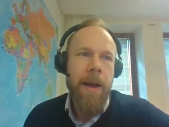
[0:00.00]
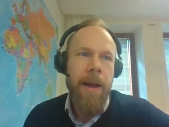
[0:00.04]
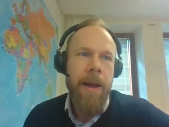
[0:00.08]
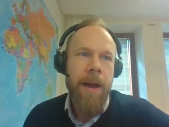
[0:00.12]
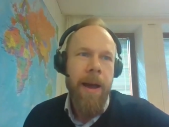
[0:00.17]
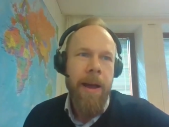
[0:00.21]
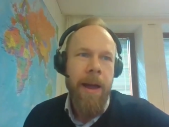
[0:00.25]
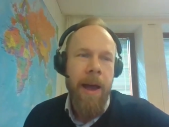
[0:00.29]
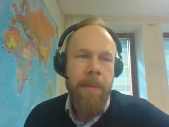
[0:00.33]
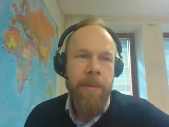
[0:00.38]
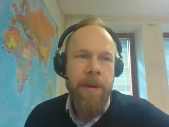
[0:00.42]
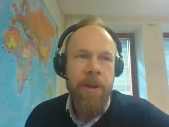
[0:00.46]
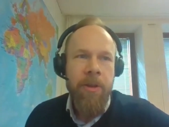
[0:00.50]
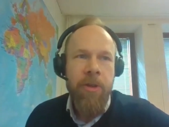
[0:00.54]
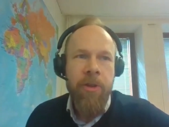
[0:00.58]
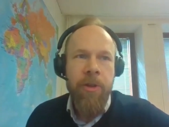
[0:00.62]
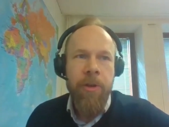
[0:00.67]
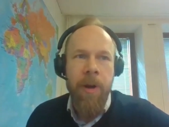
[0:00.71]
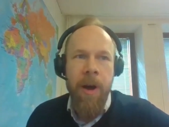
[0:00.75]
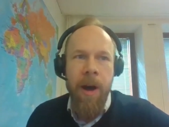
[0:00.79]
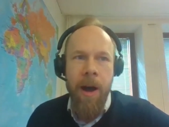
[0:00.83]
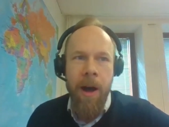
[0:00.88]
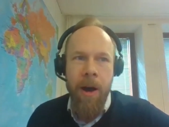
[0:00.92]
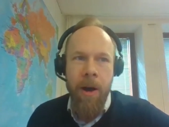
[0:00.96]
I, am not
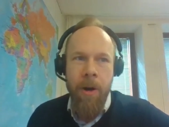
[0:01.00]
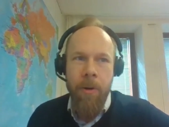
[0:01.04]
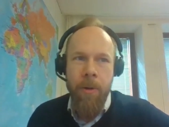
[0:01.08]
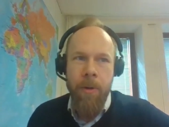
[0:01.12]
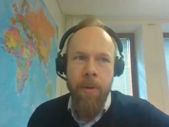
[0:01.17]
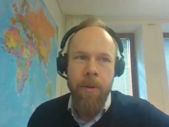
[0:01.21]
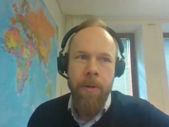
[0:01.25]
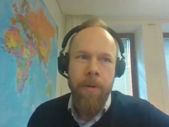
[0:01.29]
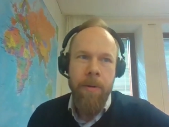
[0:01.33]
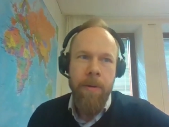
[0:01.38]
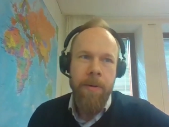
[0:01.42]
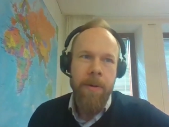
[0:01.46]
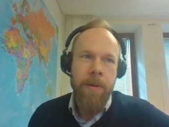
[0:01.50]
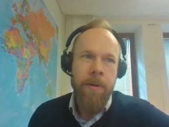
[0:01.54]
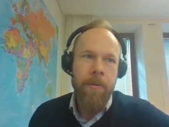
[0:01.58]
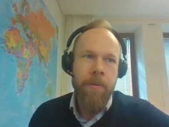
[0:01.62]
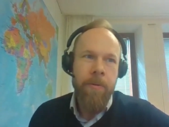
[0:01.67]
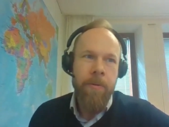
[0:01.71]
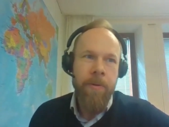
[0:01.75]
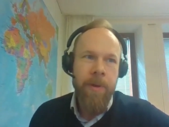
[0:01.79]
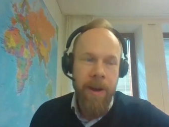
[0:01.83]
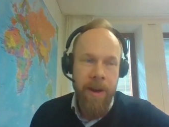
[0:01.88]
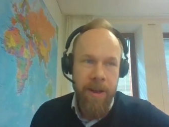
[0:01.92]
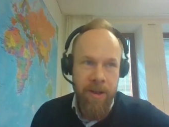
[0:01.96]
sure how
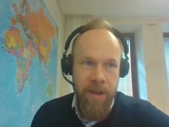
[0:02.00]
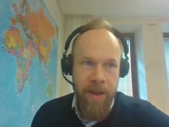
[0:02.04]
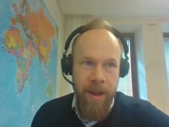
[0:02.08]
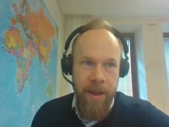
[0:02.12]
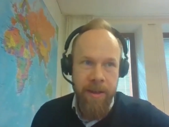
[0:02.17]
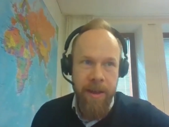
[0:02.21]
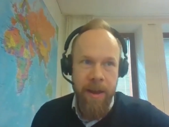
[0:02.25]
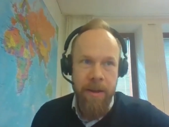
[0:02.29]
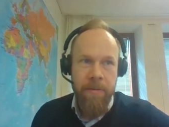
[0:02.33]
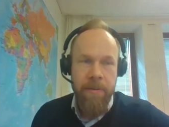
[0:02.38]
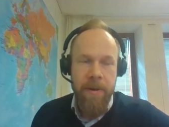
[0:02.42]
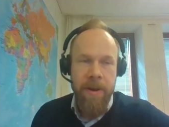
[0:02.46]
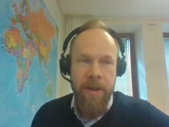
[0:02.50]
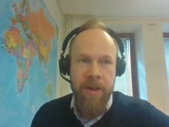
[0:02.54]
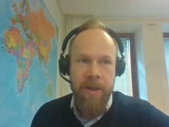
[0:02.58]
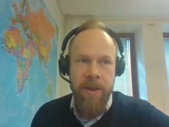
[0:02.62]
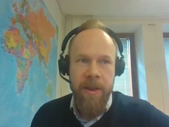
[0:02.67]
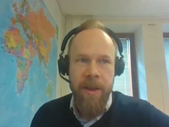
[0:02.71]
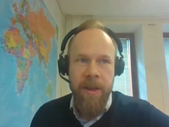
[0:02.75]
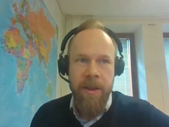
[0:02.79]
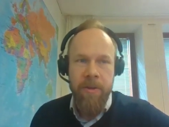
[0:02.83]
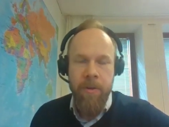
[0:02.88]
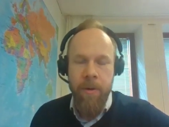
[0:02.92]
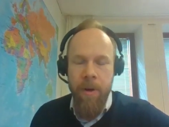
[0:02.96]
realistic that risk
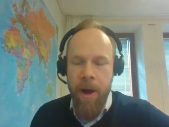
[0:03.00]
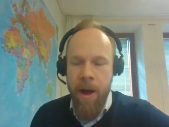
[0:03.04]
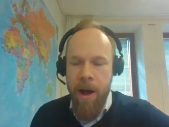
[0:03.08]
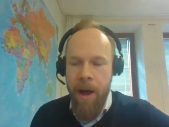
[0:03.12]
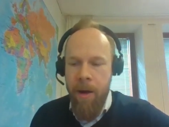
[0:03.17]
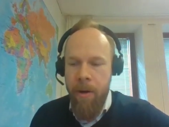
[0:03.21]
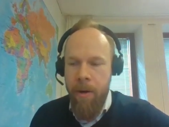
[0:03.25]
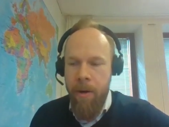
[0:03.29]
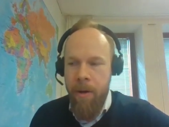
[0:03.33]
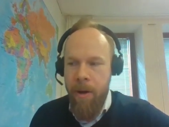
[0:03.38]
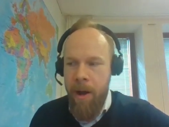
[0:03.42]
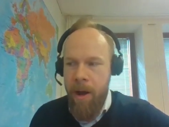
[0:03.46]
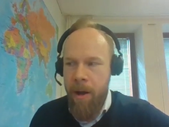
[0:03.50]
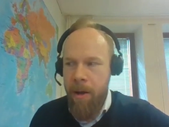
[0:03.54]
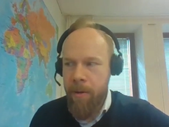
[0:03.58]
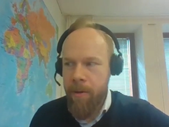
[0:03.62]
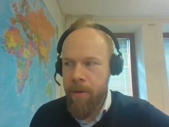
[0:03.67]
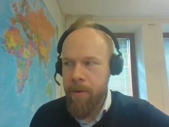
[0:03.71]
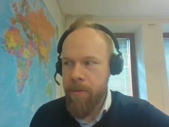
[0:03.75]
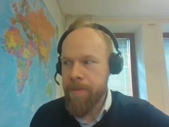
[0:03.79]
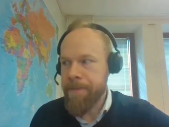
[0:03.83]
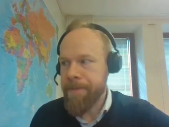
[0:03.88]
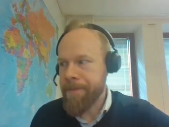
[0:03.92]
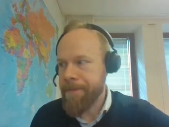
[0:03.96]
is or how,
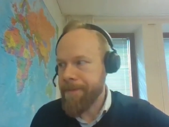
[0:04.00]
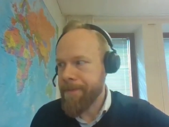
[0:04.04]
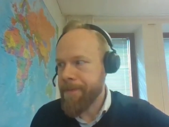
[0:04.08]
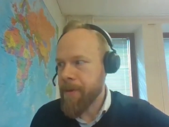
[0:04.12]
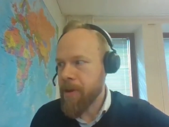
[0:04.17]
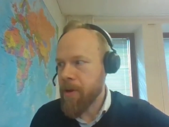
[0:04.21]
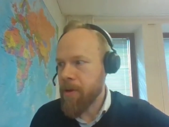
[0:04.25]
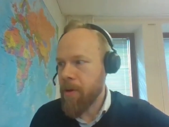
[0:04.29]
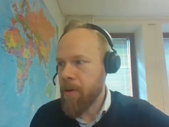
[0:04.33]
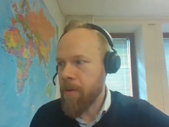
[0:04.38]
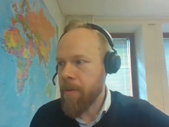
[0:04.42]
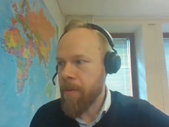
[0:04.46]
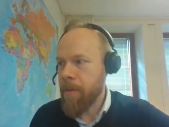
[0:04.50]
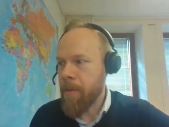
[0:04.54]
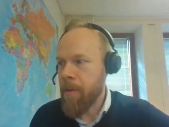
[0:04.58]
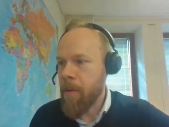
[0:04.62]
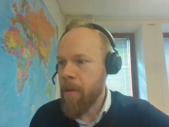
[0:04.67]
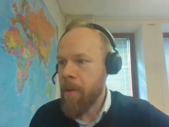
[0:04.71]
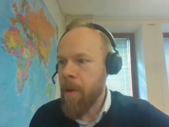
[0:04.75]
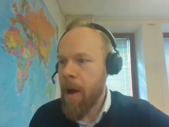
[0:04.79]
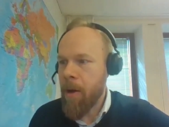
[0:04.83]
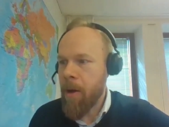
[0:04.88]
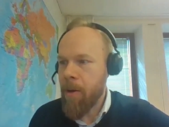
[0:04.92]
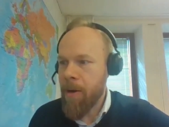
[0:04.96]
how you know
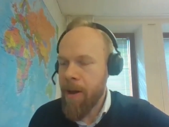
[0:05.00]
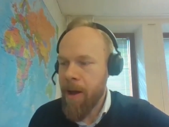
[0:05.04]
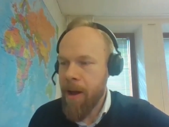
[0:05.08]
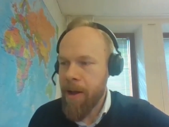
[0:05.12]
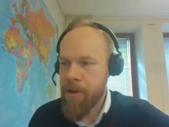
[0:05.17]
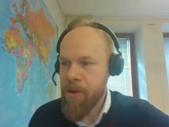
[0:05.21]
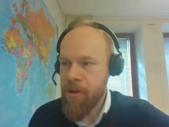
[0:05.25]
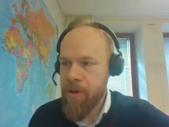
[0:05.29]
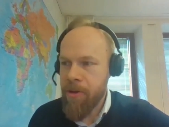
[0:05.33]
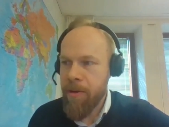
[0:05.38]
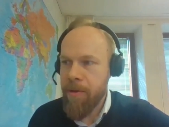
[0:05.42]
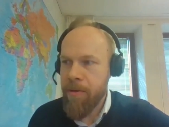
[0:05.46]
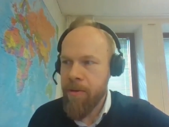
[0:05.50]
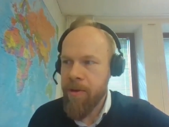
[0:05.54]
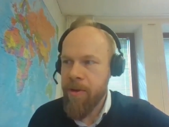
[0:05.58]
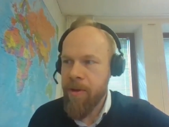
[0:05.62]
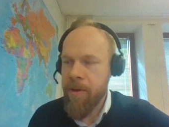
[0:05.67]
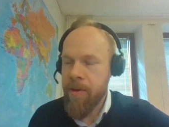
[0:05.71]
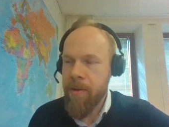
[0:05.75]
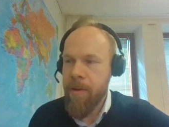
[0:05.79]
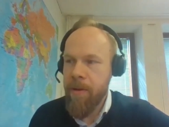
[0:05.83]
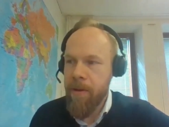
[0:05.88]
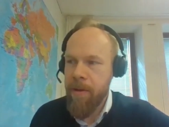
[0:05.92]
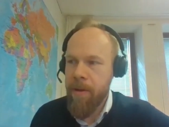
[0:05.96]
how large
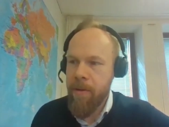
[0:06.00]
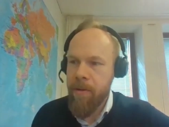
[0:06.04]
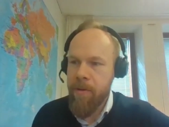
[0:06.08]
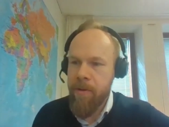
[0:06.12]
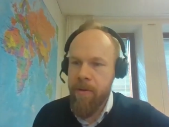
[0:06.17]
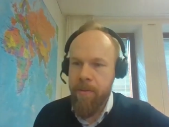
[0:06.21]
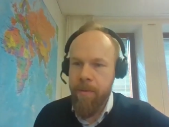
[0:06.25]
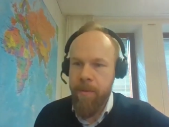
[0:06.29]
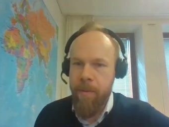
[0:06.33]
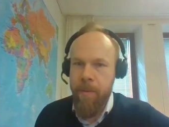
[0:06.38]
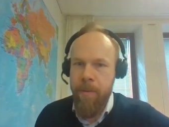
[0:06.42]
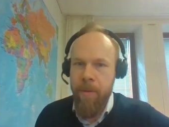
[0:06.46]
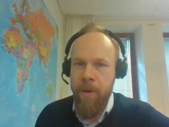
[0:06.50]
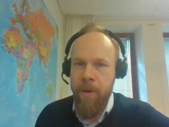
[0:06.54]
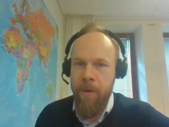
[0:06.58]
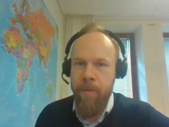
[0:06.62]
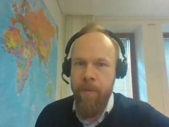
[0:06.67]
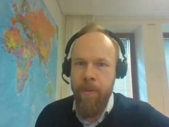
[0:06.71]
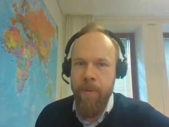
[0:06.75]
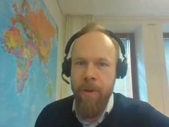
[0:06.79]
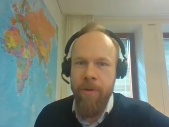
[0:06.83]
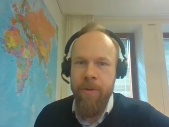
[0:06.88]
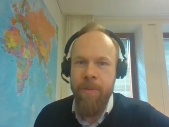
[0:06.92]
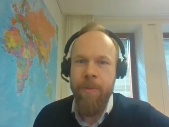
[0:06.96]
those those the,
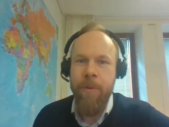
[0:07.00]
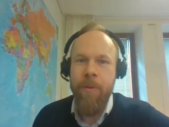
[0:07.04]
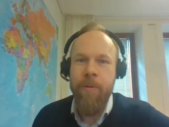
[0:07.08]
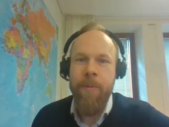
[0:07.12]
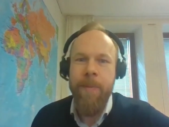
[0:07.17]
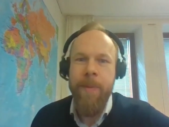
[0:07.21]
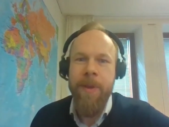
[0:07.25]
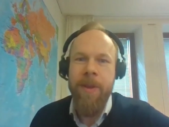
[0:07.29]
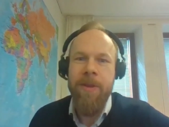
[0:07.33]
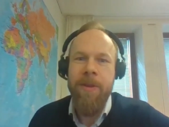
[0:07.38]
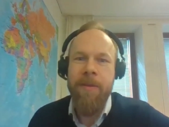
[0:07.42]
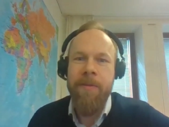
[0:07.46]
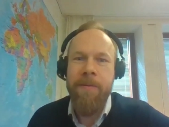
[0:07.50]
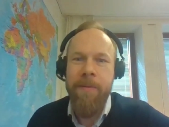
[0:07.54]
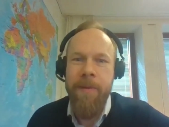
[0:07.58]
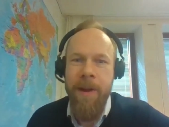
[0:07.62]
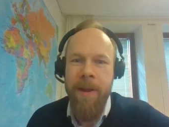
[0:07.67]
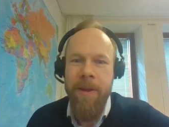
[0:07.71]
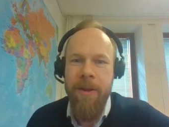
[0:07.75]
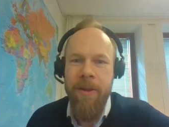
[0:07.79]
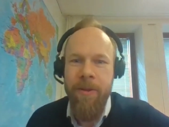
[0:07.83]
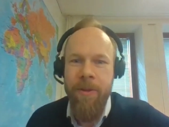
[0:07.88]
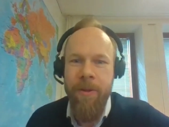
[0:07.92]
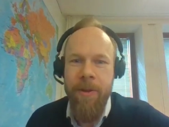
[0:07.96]
those movements of
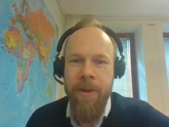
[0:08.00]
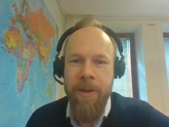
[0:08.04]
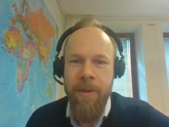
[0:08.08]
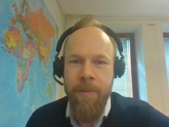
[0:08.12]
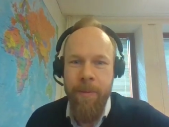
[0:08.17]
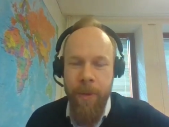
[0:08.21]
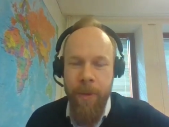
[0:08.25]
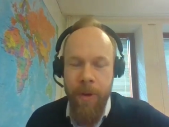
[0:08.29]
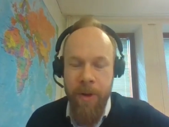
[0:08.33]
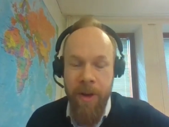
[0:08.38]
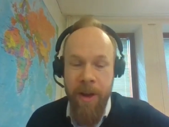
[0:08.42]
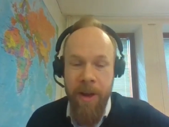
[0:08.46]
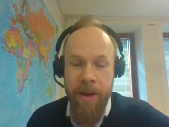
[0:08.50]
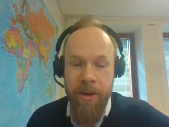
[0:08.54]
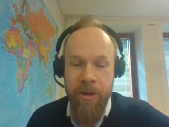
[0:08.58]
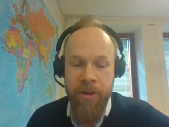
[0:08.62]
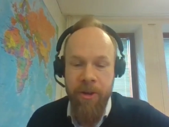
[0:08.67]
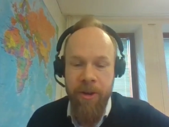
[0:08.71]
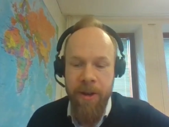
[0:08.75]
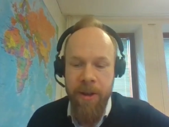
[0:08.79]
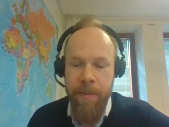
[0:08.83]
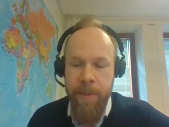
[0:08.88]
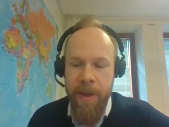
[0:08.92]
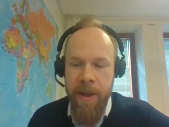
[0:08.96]
funds could
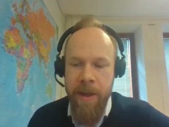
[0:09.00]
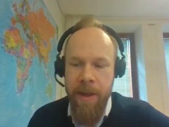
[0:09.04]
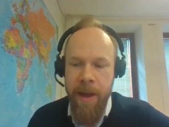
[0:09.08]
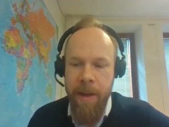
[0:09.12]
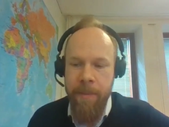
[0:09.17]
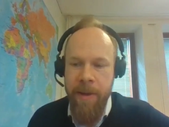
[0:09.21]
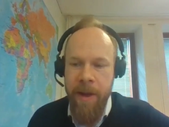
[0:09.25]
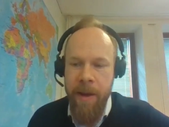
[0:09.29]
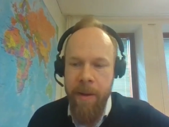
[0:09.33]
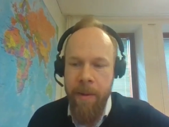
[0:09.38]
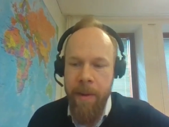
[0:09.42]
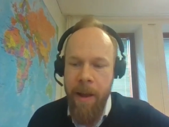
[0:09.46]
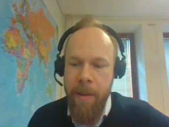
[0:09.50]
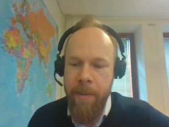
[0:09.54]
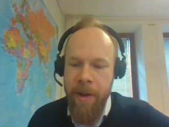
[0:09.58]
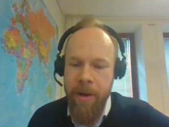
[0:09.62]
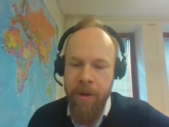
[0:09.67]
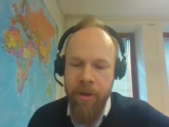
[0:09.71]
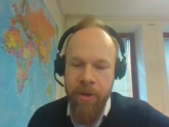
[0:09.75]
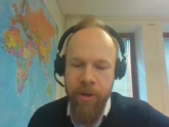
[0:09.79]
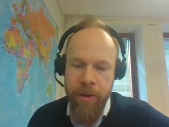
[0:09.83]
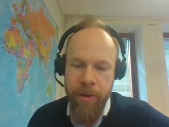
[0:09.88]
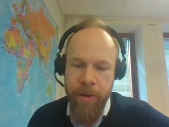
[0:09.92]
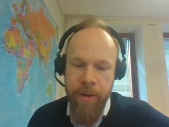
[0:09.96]
potentially be. I'm not I'm
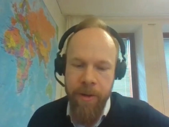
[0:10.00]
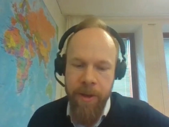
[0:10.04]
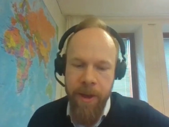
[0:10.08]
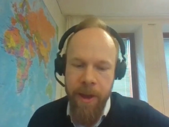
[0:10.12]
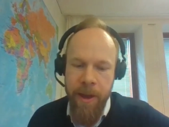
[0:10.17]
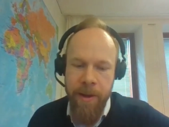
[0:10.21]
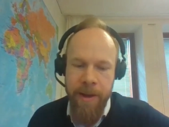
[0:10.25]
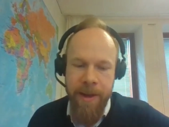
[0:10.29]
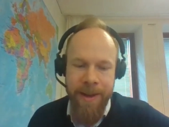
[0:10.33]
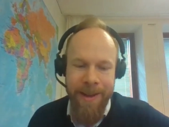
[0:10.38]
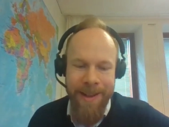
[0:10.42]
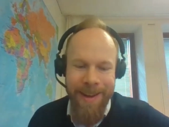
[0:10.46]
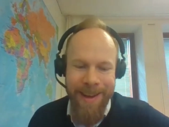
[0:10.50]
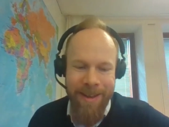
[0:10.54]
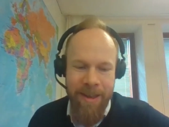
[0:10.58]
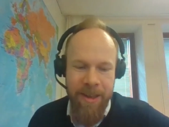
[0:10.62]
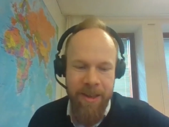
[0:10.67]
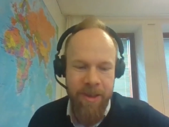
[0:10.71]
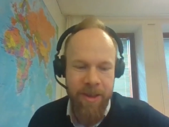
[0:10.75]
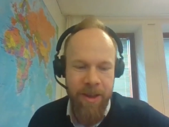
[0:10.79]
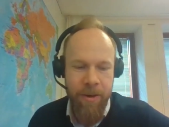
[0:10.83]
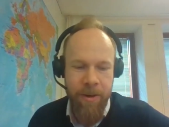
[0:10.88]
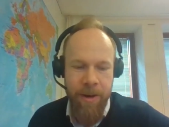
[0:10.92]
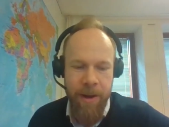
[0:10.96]
not sure they
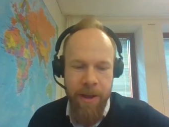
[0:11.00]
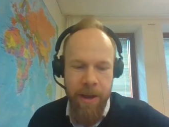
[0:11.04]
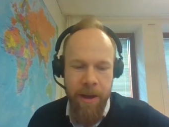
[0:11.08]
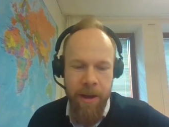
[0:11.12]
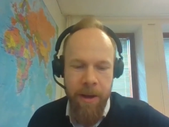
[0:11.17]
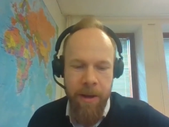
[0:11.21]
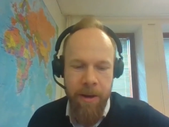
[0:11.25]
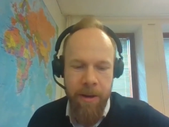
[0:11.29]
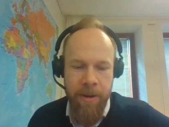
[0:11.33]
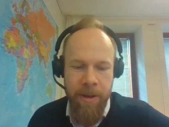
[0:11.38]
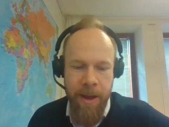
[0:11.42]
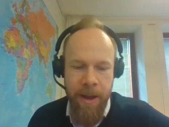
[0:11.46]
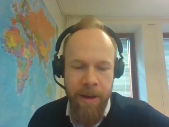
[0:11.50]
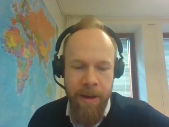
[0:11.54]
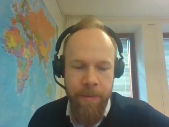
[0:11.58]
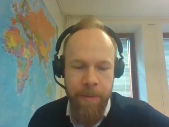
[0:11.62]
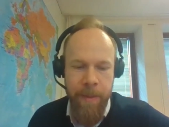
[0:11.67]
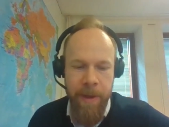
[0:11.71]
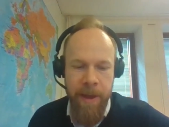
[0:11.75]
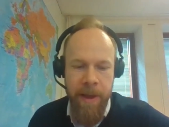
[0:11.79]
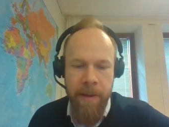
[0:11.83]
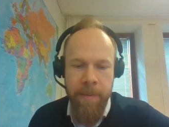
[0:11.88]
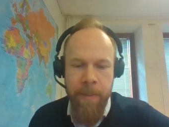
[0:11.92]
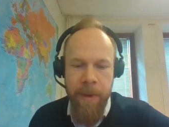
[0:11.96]
necessarily are that
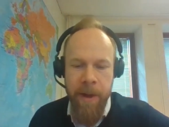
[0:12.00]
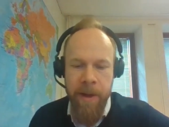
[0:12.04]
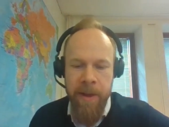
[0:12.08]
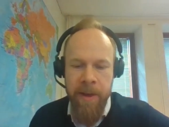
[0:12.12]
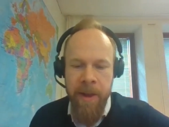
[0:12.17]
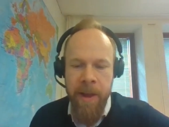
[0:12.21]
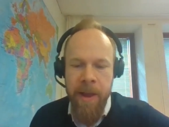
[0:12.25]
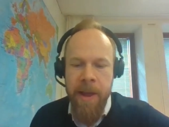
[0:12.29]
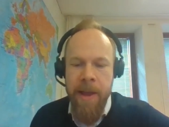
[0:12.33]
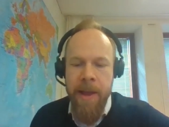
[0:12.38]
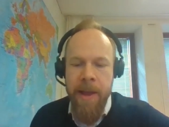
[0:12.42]
big, but